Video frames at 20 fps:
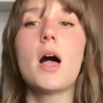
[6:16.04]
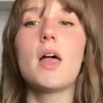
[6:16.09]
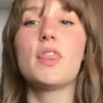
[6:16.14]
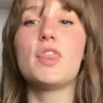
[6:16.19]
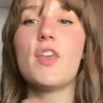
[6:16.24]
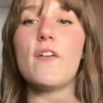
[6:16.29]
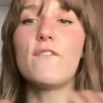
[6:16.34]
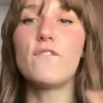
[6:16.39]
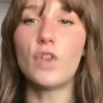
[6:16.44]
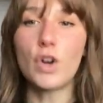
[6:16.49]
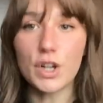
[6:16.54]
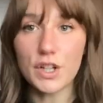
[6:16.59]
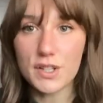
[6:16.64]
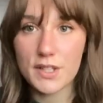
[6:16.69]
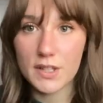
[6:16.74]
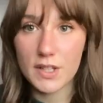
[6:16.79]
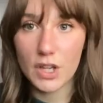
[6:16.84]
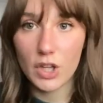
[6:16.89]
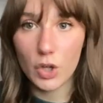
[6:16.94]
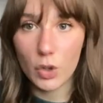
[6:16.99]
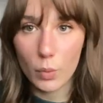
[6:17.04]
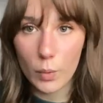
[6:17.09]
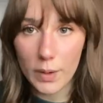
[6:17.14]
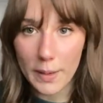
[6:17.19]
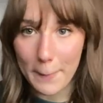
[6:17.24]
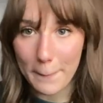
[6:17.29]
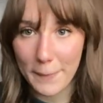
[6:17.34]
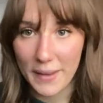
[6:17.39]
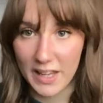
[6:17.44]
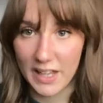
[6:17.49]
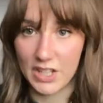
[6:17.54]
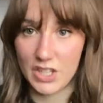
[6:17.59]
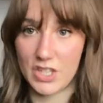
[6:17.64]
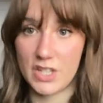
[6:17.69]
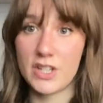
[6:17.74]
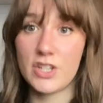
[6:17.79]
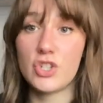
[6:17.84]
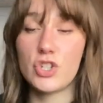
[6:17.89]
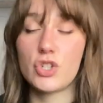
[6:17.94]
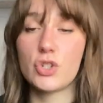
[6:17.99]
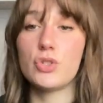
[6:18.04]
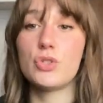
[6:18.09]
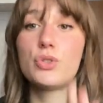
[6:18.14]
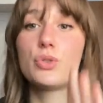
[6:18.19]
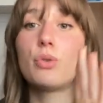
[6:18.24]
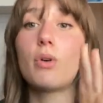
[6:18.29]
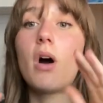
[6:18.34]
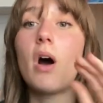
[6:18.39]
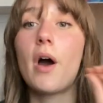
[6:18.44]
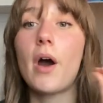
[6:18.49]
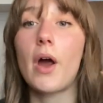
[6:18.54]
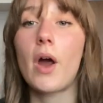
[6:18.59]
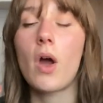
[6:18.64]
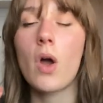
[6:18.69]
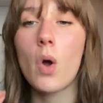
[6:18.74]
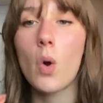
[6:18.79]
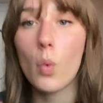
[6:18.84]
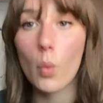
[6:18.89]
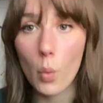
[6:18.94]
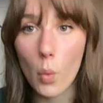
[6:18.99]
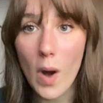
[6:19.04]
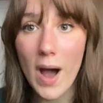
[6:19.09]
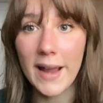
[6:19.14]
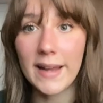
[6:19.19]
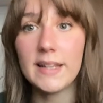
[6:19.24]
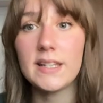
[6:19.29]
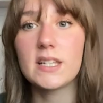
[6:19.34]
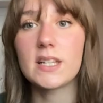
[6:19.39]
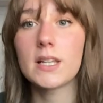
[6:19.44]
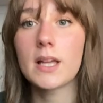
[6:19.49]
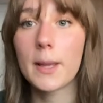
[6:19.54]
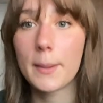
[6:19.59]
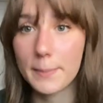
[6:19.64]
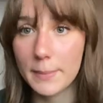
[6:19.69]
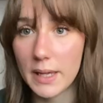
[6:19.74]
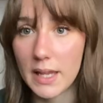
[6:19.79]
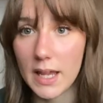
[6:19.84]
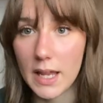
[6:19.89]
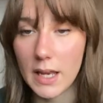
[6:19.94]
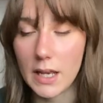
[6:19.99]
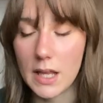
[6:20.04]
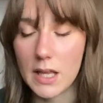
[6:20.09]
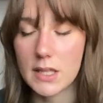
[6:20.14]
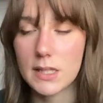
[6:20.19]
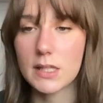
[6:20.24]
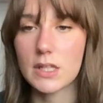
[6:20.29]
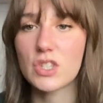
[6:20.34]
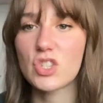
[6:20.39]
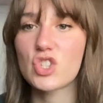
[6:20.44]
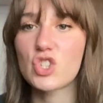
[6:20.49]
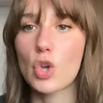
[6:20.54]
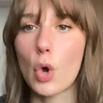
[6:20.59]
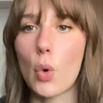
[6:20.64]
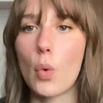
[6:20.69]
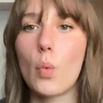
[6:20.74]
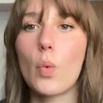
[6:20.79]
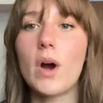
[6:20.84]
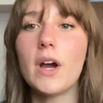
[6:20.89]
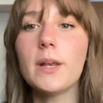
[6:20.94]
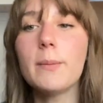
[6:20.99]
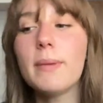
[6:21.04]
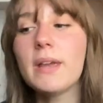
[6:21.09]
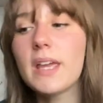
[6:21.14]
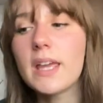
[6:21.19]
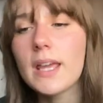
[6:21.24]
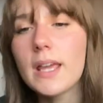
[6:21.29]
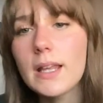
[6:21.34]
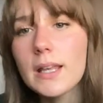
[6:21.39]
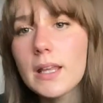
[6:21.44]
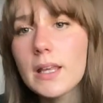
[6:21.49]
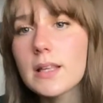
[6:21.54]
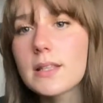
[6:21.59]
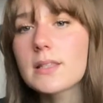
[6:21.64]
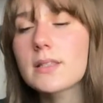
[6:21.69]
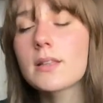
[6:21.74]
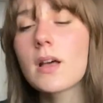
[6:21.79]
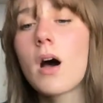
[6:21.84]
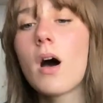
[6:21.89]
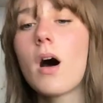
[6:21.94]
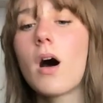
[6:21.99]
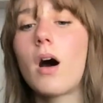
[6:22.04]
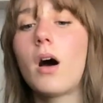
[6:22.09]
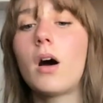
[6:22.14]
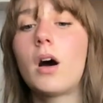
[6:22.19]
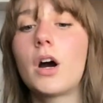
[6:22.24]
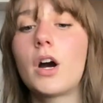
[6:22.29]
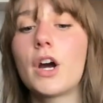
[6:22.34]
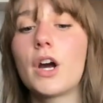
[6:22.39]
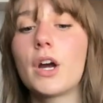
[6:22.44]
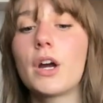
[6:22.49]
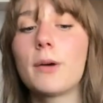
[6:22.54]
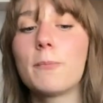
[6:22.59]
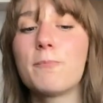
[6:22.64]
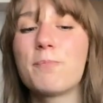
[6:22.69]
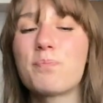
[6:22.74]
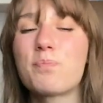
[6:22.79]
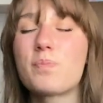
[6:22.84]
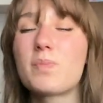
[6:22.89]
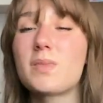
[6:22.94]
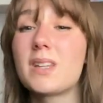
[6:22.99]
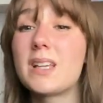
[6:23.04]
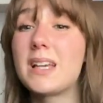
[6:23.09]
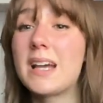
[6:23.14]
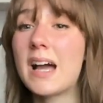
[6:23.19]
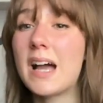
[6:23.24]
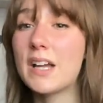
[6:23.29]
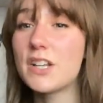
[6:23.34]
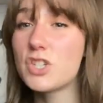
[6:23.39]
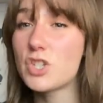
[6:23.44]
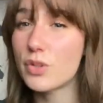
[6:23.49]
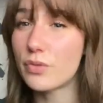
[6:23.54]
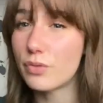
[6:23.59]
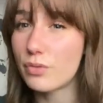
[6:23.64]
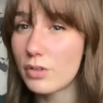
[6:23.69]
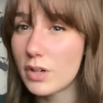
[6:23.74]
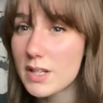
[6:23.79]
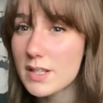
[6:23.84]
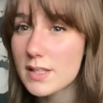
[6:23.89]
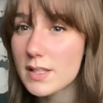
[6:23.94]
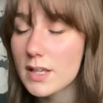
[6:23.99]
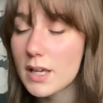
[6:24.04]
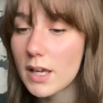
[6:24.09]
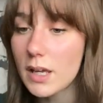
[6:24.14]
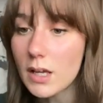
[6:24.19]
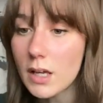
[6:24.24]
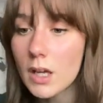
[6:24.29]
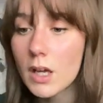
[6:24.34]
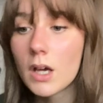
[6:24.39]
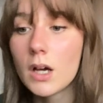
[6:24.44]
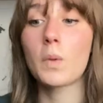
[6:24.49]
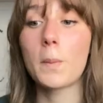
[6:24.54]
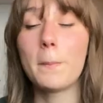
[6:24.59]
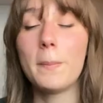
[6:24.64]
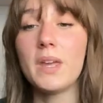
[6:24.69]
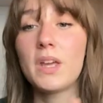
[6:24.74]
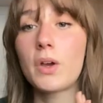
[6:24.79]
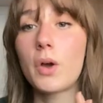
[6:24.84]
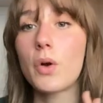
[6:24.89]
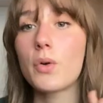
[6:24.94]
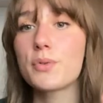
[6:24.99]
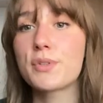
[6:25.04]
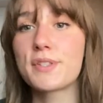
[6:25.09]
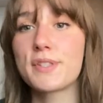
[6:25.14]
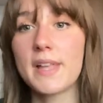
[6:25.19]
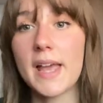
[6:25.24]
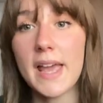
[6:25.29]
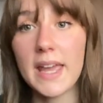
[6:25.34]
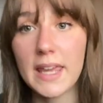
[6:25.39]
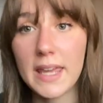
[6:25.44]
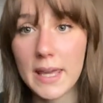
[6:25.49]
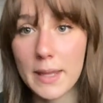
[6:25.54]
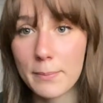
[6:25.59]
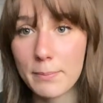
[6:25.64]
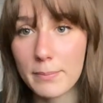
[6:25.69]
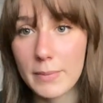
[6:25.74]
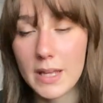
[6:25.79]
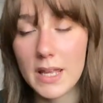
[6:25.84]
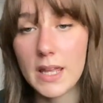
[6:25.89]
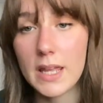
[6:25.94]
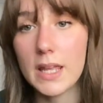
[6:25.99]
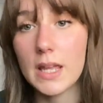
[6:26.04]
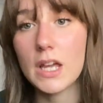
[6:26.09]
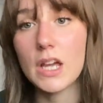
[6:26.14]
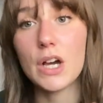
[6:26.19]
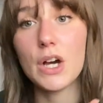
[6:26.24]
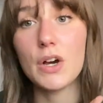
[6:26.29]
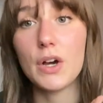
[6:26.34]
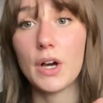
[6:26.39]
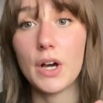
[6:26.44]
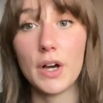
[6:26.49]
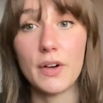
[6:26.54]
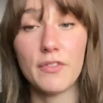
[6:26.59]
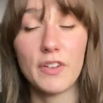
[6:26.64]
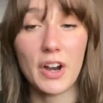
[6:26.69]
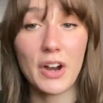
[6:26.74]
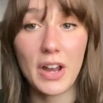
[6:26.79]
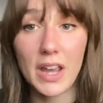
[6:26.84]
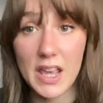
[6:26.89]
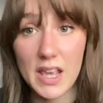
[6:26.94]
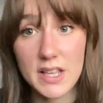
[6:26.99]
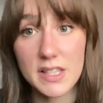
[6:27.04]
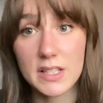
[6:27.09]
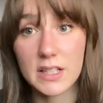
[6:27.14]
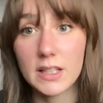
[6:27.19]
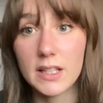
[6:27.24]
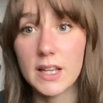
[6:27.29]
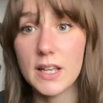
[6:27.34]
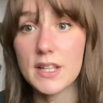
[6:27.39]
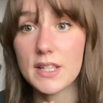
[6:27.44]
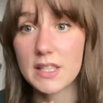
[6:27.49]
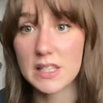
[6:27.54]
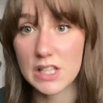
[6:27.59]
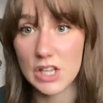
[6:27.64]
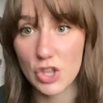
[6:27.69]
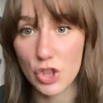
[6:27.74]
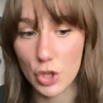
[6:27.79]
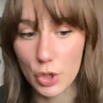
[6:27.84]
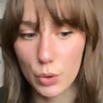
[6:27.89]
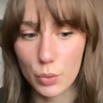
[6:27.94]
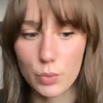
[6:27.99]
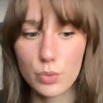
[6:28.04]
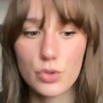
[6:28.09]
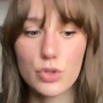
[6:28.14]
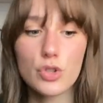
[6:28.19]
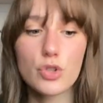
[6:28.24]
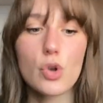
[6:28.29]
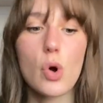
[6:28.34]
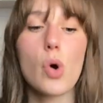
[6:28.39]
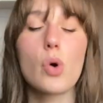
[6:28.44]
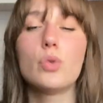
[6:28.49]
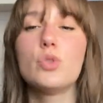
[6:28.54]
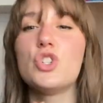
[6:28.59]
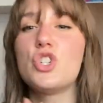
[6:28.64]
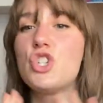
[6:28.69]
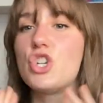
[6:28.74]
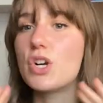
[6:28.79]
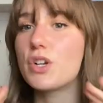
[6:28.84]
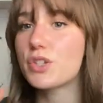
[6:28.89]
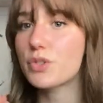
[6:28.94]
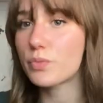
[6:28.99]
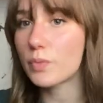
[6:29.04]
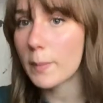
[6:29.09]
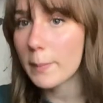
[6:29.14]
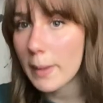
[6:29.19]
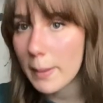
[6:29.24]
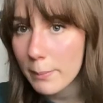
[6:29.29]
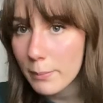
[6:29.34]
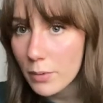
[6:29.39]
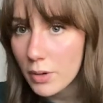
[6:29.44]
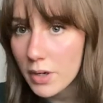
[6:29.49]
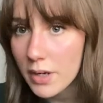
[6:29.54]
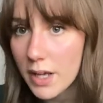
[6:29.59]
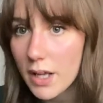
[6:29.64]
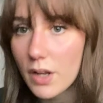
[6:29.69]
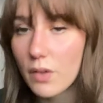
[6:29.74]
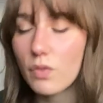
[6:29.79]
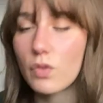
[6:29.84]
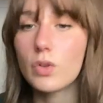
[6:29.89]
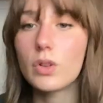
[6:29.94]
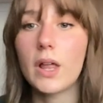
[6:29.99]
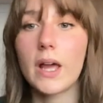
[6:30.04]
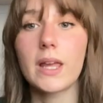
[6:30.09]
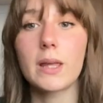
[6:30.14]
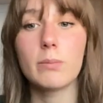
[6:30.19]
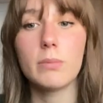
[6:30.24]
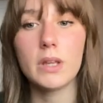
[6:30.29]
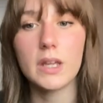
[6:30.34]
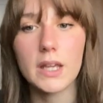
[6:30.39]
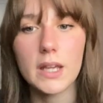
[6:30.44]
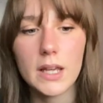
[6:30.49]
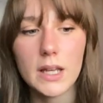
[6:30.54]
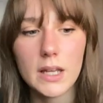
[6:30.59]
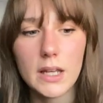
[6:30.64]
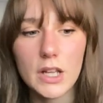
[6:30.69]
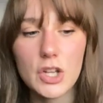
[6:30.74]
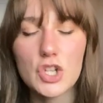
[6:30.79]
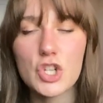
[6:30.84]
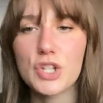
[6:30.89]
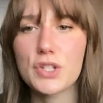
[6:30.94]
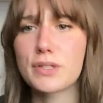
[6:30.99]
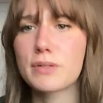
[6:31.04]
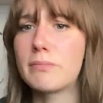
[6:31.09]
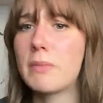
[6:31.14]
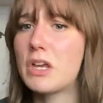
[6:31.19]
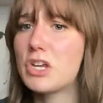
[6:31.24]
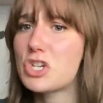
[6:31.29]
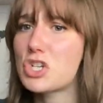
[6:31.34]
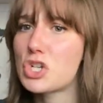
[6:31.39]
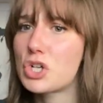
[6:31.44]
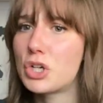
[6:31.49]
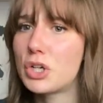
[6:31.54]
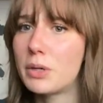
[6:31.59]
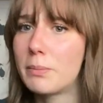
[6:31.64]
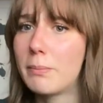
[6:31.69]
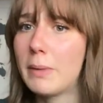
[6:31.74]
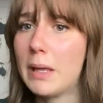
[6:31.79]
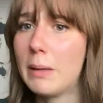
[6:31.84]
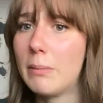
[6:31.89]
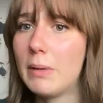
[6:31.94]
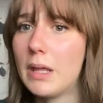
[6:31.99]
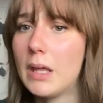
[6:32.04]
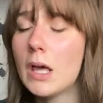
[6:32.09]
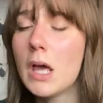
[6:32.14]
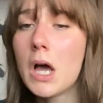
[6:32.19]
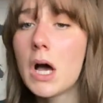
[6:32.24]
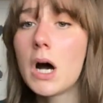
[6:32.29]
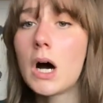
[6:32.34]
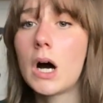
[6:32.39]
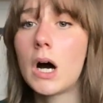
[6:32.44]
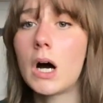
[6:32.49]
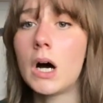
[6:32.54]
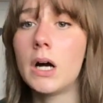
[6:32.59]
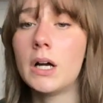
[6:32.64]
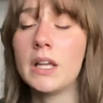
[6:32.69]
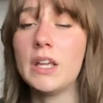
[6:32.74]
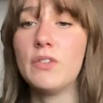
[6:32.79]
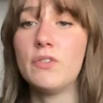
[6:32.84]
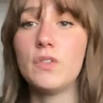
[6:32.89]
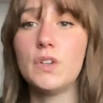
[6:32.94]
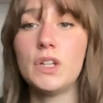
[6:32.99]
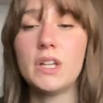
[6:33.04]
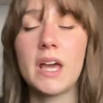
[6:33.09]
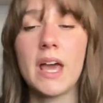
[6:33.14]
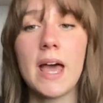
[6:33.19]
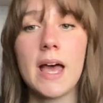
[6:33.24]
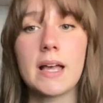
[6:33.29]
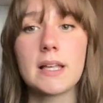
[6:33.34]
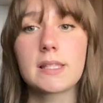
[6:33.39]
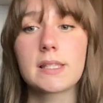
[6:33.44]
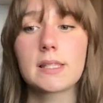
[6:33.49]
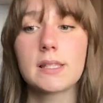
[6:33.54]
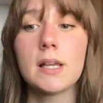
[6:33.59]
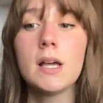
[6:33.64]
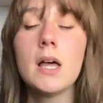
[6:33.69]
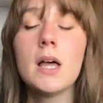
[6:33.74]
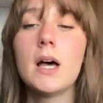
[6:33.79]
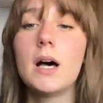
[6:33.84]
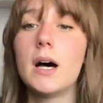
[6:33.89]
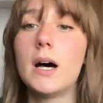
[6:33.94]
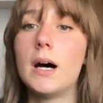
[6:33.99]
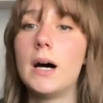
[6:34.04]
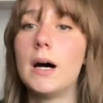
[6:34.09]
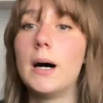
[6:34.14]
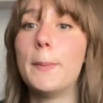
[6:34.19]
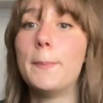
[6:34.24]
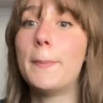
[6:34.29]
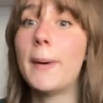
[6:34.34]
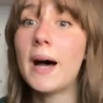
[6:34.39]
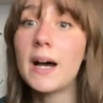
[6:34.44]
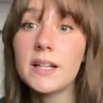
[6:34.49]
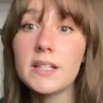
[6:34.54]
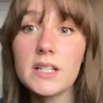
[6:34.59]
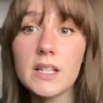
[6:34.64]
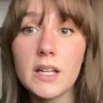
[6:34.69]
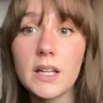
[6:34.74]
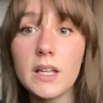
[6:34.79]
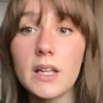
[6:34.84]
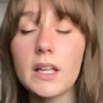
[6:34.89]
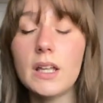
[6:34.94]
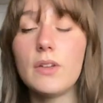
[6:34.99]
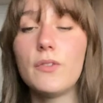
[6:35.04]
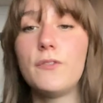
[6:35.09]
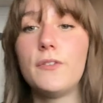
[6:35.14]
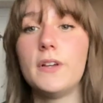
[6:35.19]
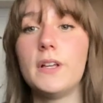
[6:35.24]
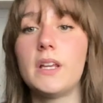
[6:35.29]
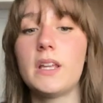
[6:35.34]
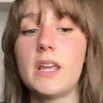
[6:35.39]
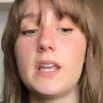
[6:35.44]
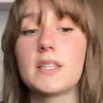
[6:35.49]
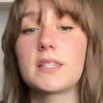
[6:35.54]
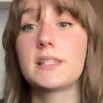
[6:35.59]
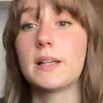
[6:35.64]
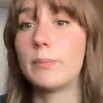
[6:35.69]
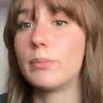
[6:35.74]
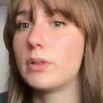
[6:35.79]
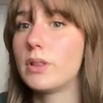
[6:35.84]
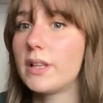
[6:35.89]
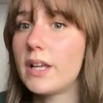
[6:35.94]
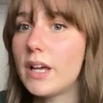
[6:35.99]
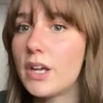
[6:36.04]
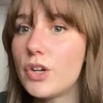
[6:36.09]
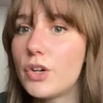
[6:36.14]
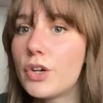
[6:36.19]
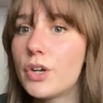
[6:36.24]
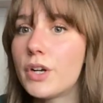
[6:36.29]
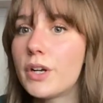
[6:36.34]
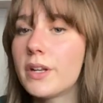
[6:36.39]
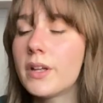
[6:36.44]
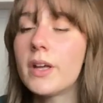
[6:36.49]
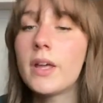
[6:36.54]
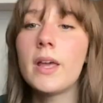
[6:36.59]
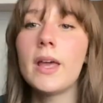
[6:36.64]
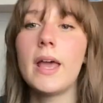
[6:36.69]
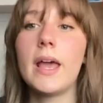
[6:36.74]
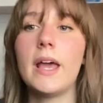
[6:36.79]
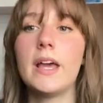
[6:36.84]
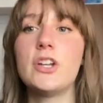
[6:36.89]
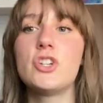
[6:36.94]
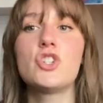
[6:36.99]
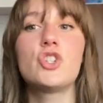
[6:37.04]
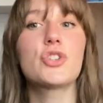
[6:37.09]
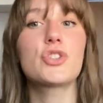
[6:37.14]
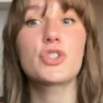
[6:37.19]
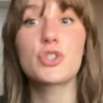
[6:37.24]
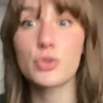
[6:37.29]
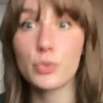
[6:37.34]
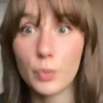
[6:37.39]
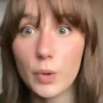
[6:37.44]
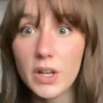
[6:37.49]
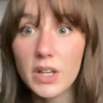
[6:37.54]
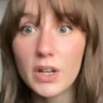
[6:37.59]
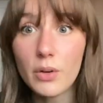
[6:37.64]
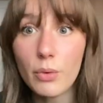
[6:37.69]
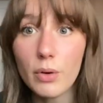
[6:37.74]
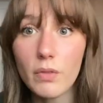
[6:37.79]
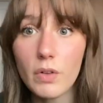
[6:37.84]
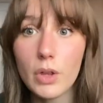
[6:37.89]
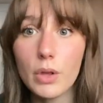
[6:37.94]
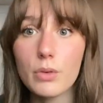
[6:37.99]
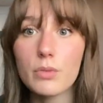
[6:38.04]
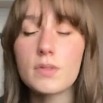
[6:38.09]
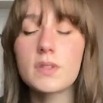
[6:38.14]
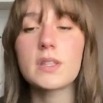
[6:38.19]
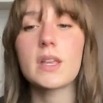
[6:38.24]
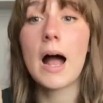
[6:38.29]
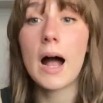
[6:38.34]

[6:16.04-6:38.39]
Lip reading: the first thing you wanna pay attention to are white bikinis. So white bikinis are kind of risky because they can be very easily see-through. So just remember that if you like a bikini, just make sure maybe if it has padding, if it is double layered, and just read the reviews.